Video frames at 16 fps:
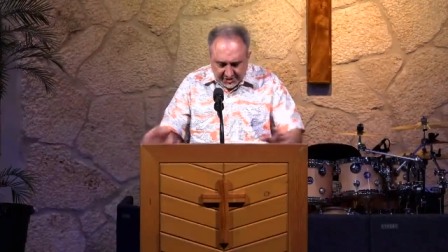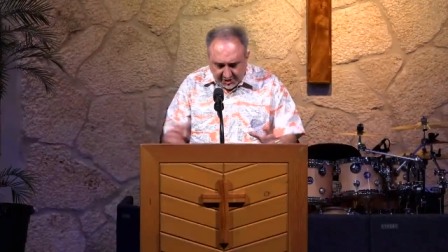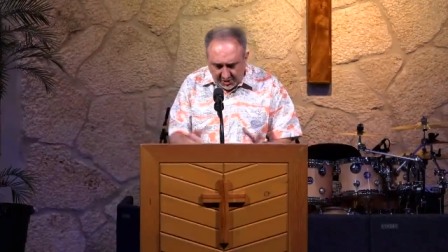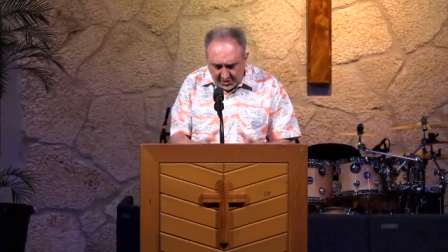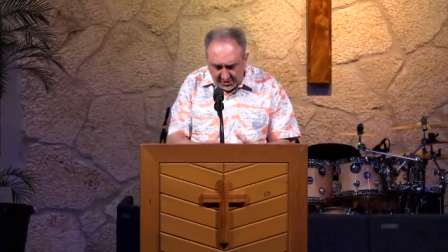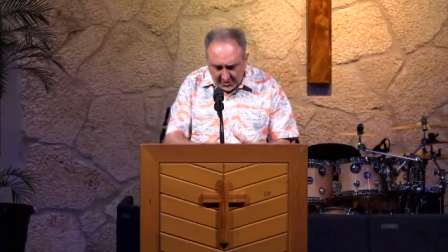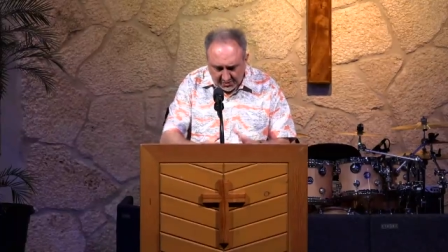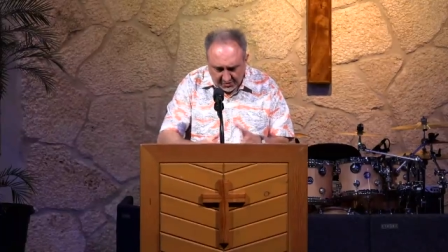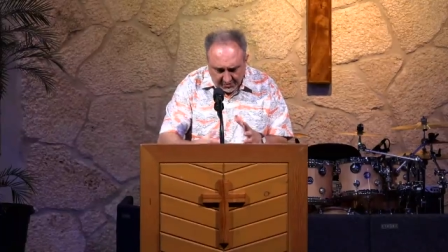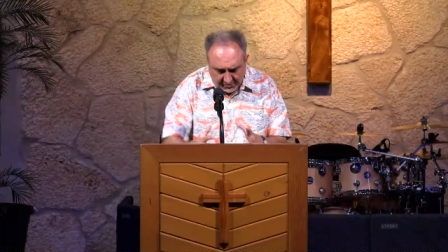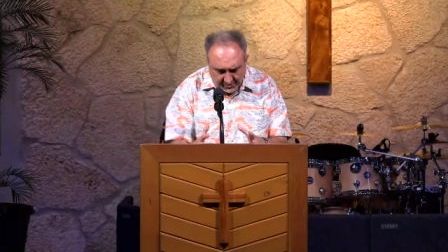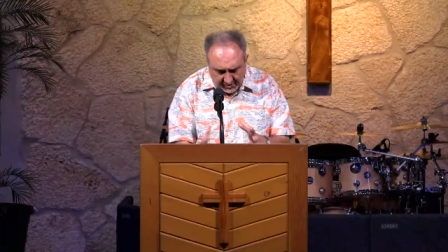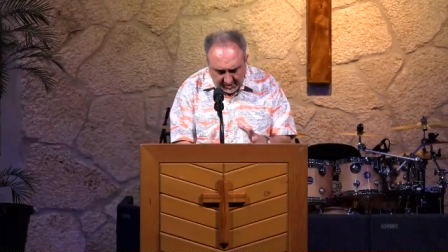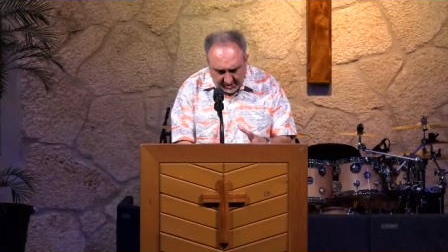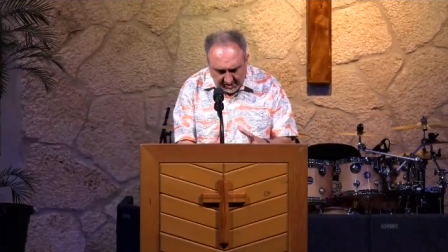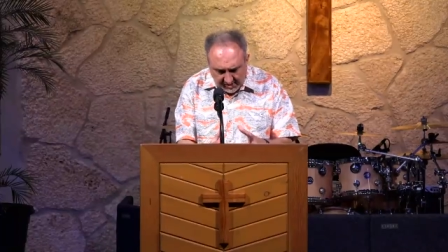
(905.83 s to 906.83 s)
So,
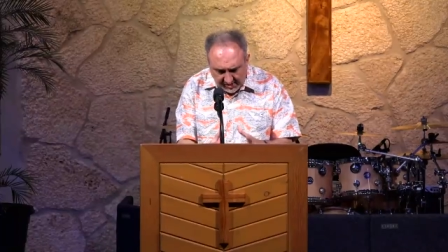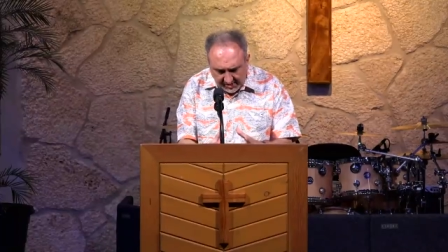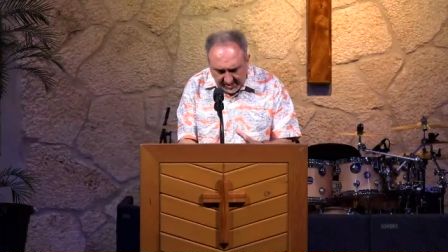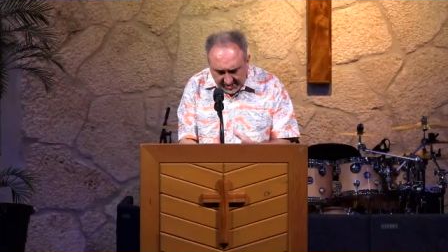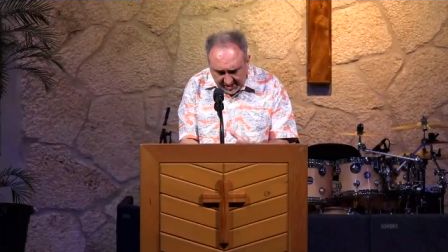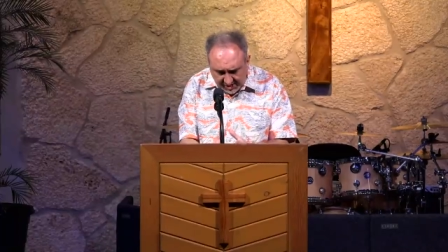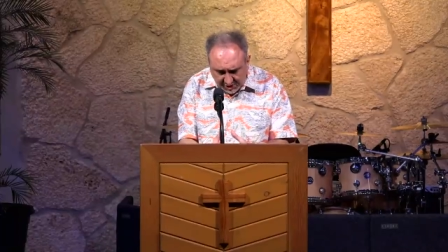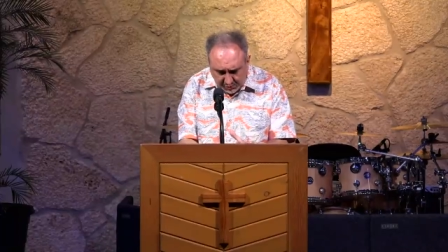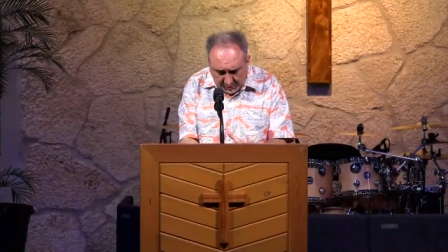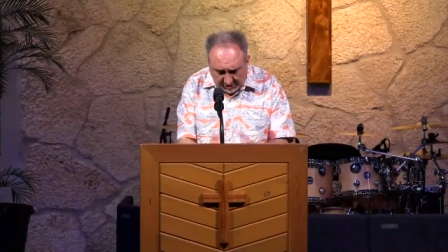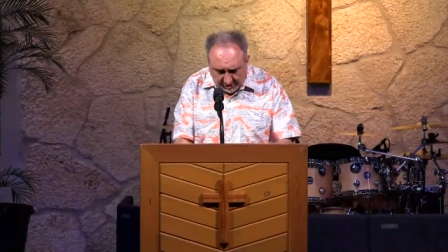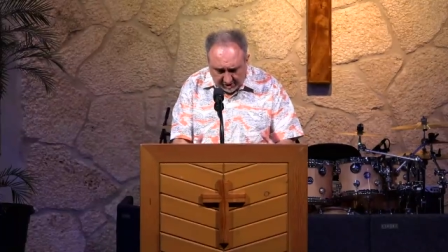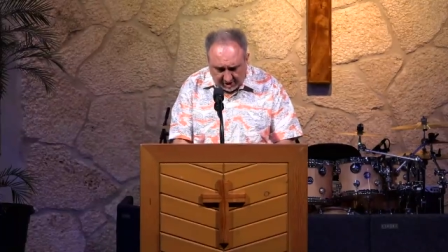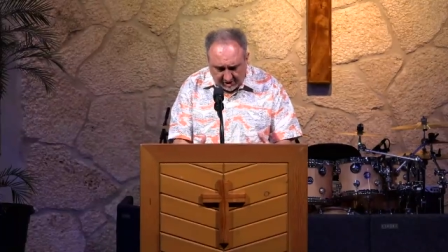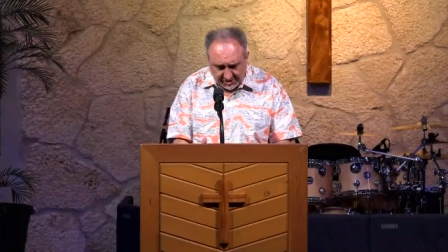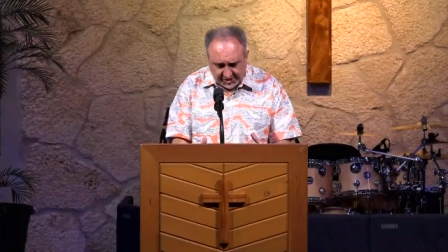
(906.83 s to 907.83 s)
this is
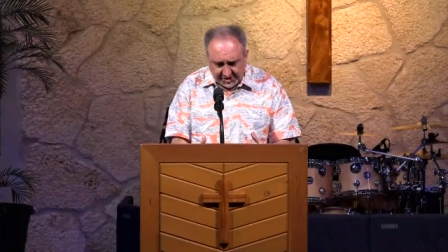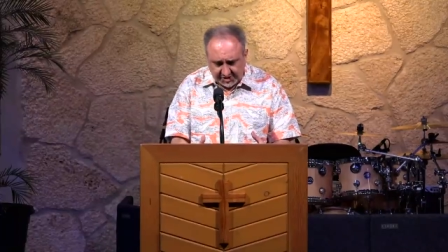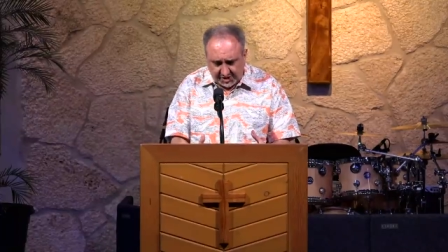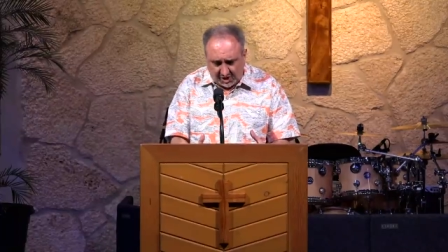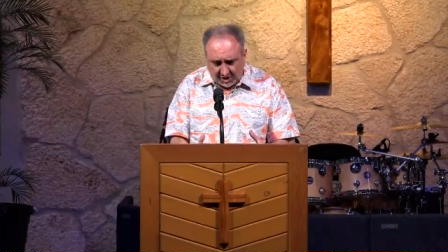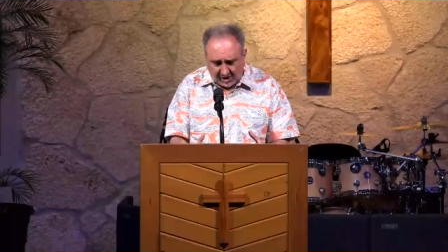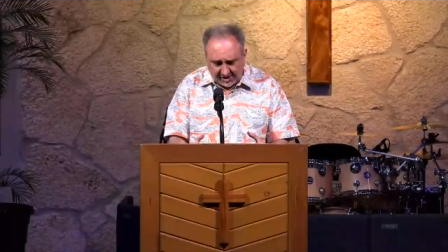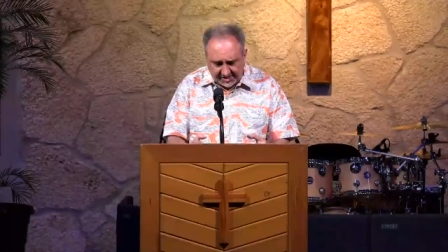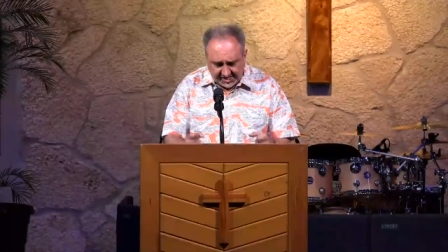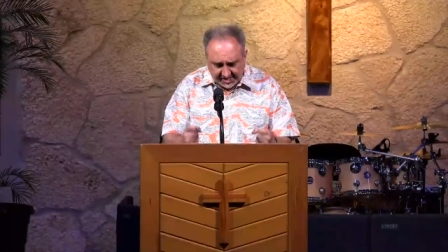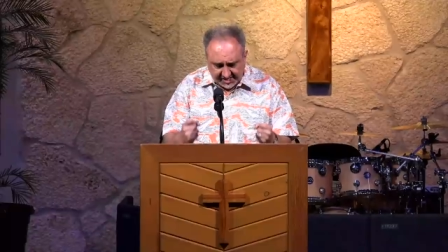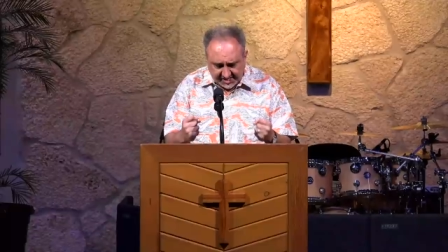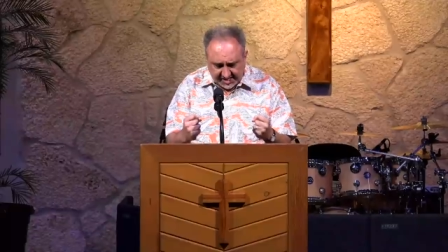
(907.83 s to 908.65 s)
where it all starts.